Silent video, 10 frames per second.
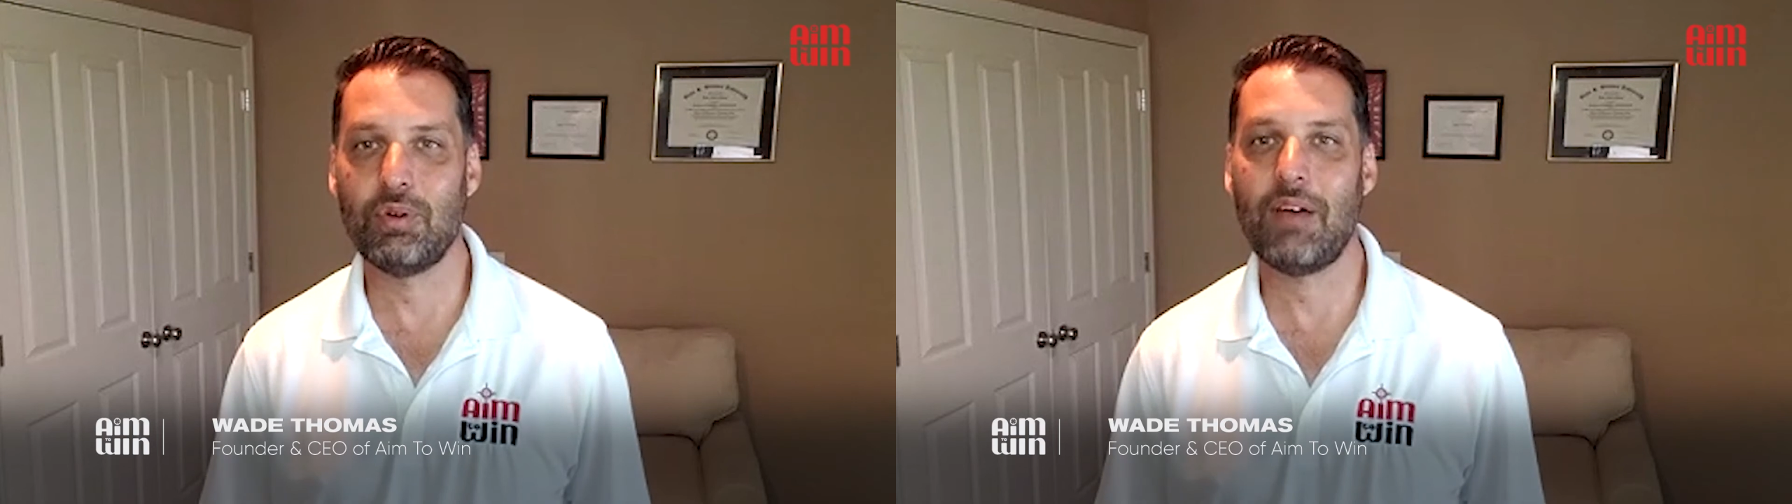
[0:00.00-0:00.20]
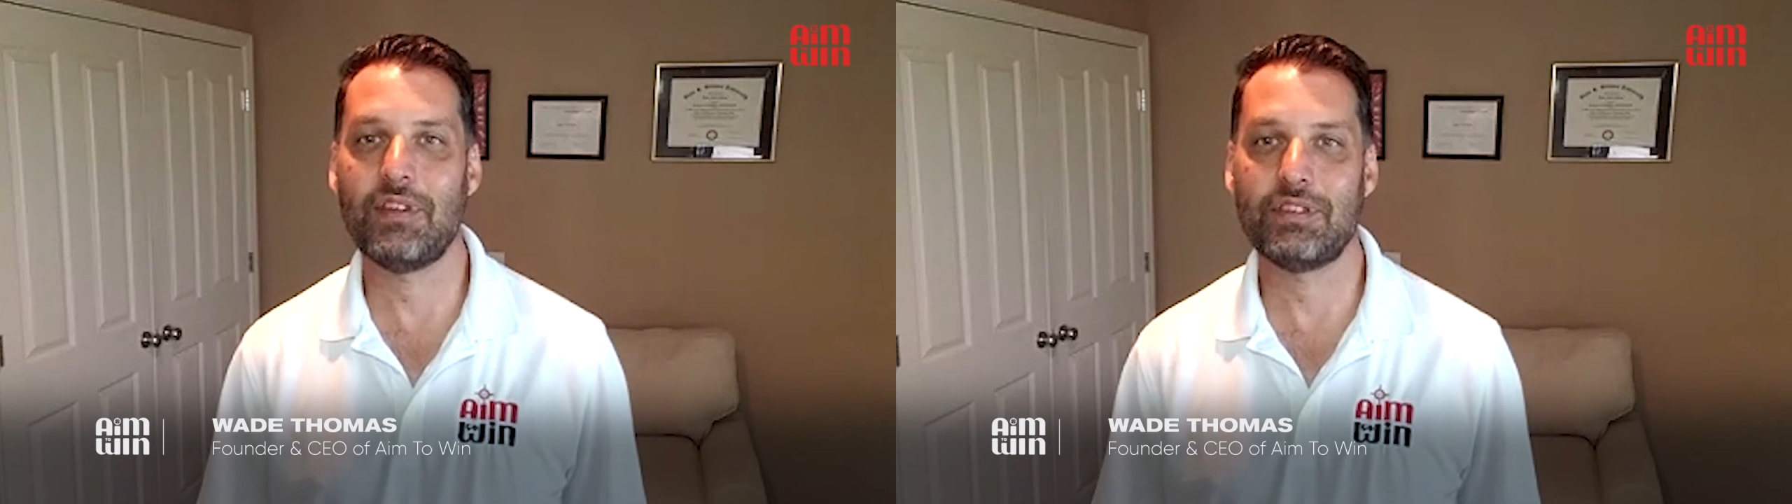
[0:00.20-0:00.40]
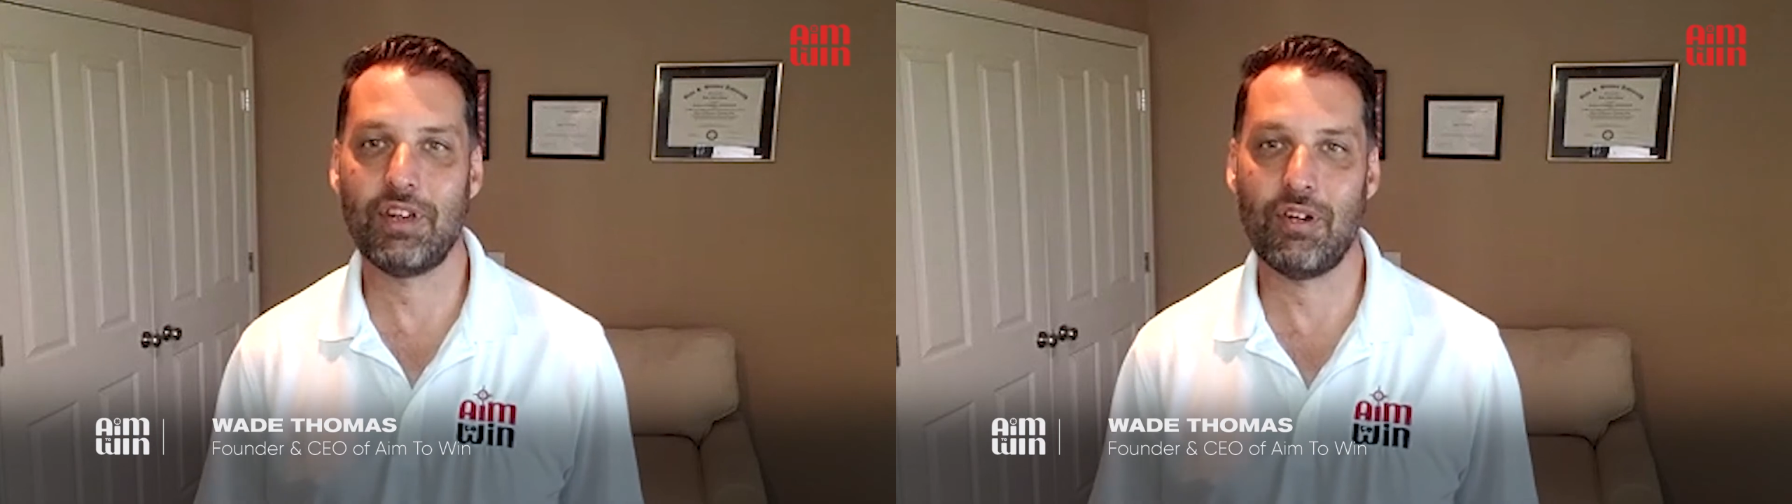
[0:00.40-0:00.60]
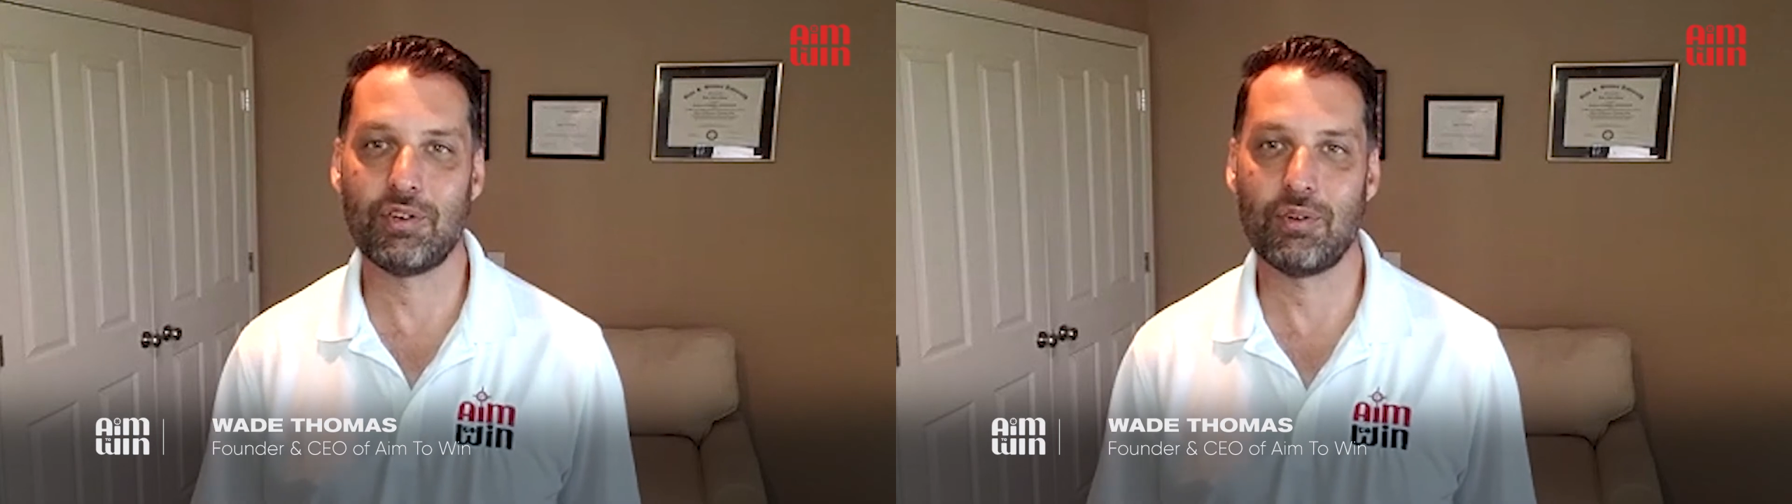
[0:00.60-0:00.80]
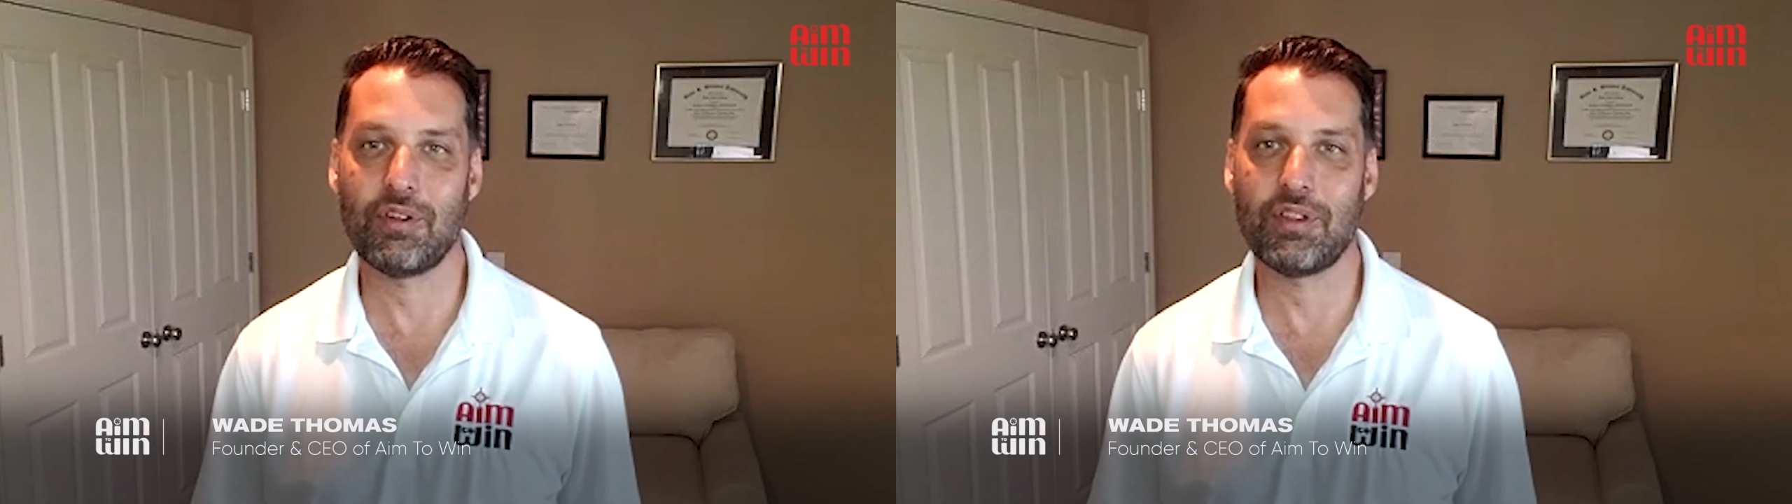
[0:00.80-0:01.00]
have this
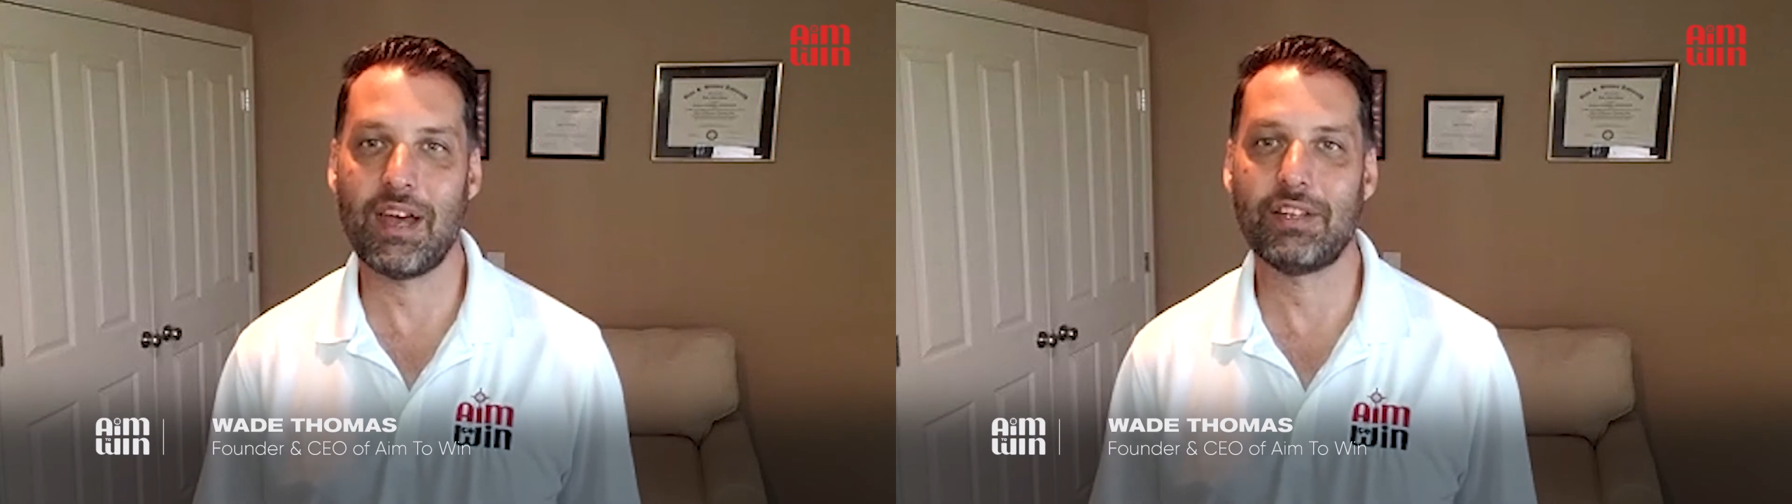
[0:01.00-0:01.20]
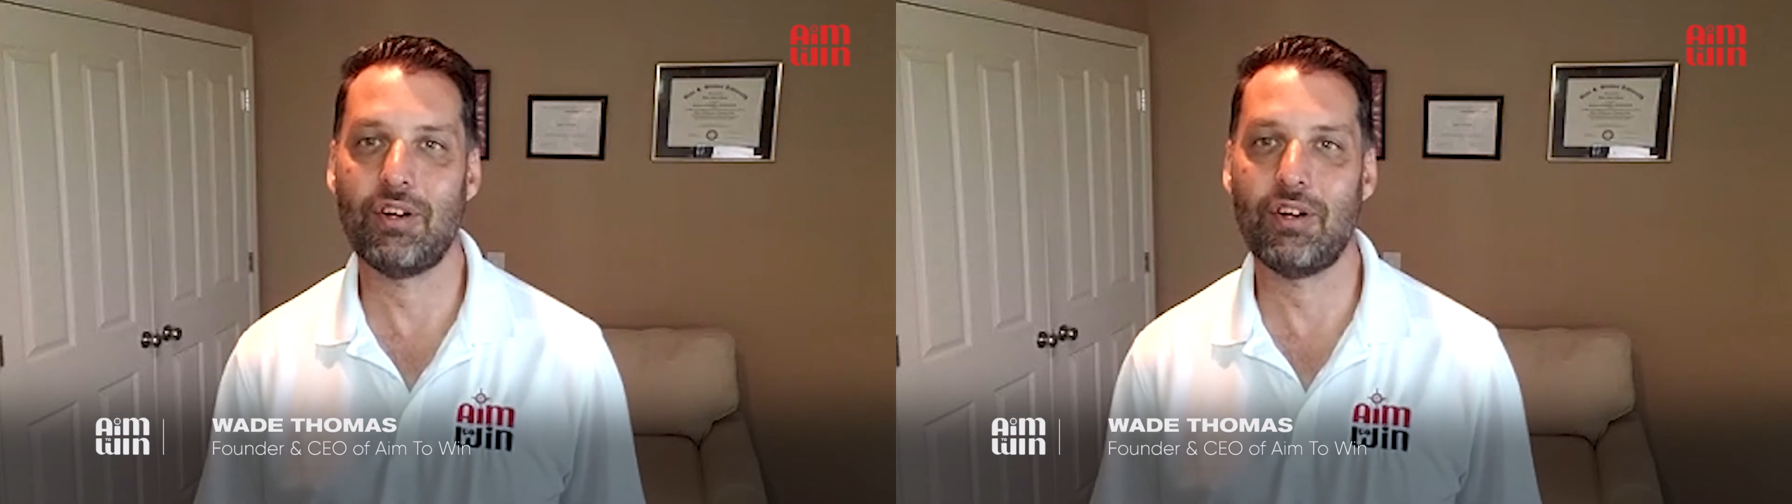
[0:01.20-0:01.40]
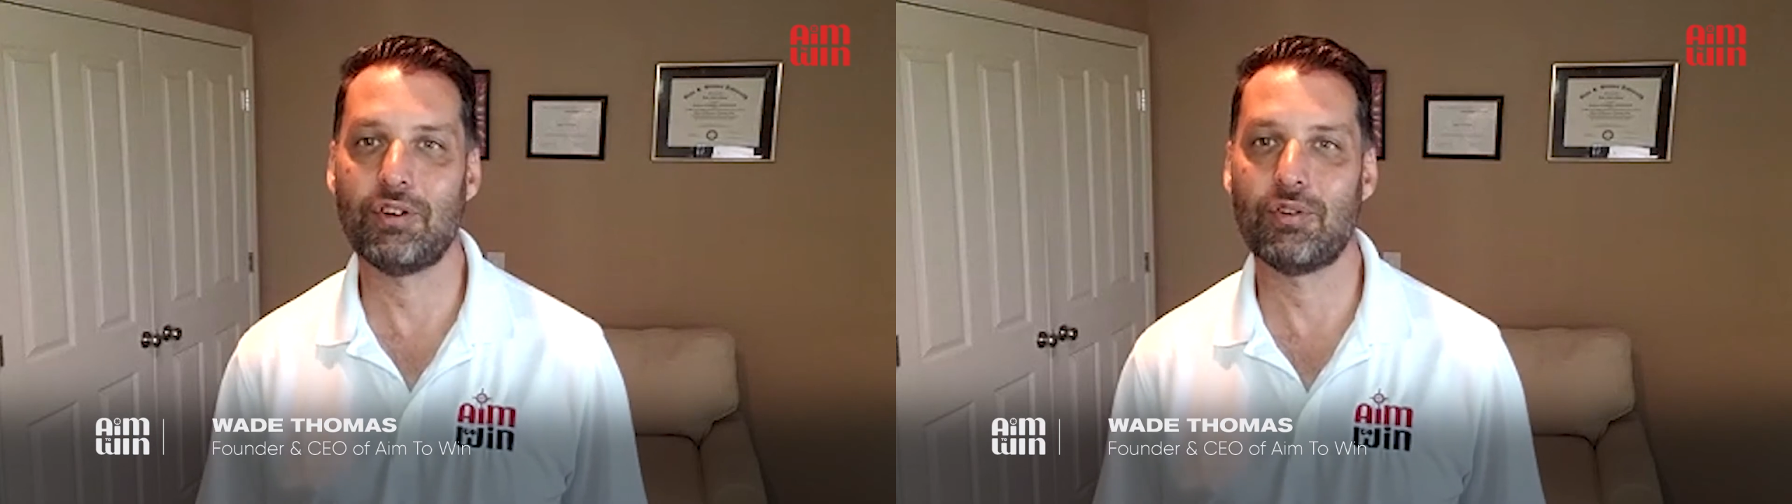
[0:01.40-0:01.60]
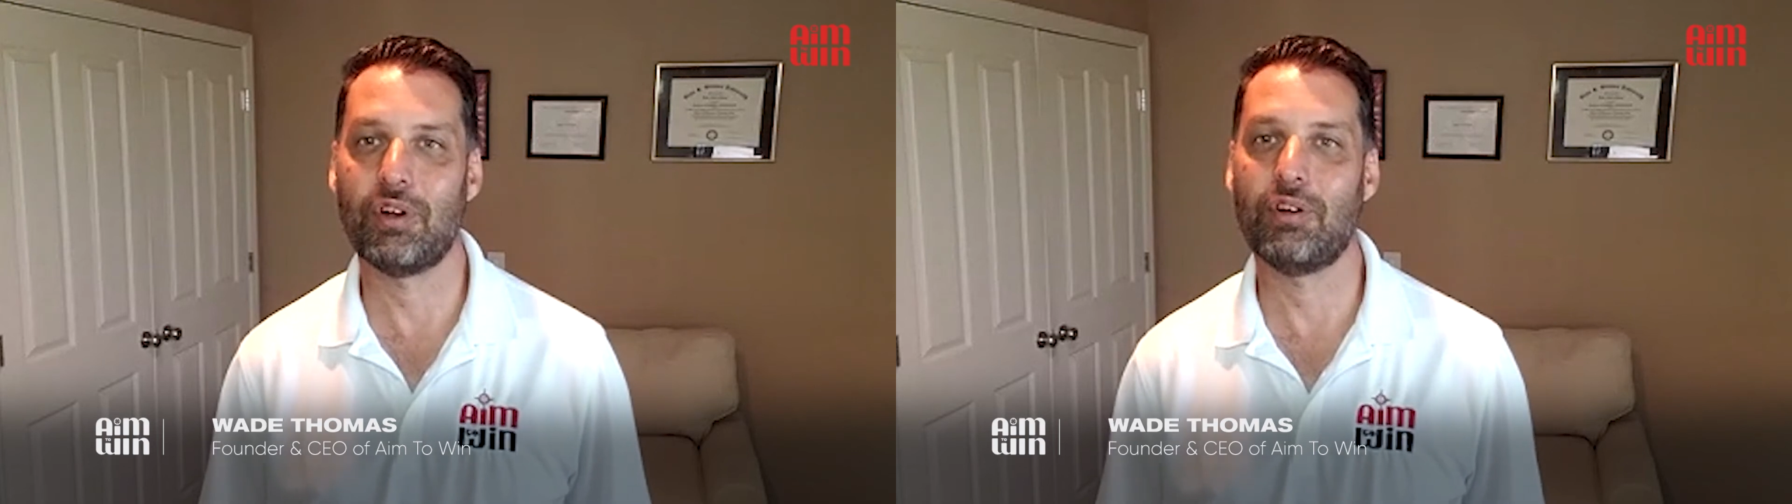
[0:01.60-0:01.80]
territory or that territory,